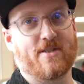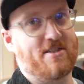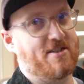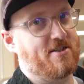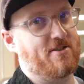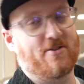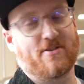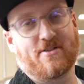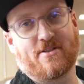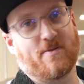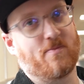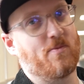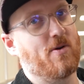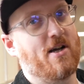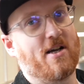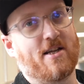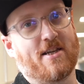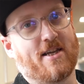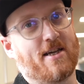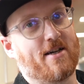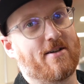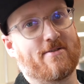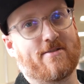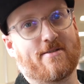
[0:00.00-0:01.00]
just doing some
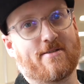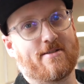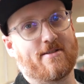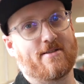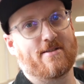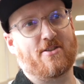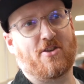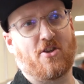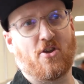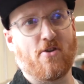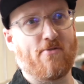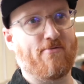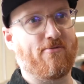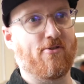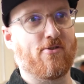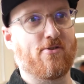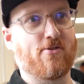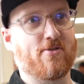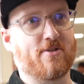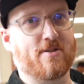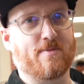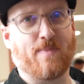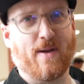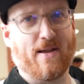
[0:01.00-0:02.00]
work now. It's
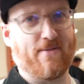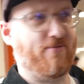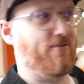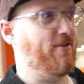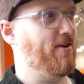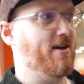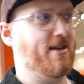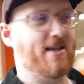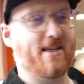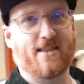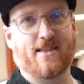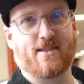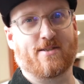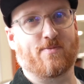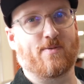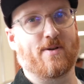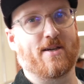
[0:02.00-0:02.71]
Q4. It's Black Friday this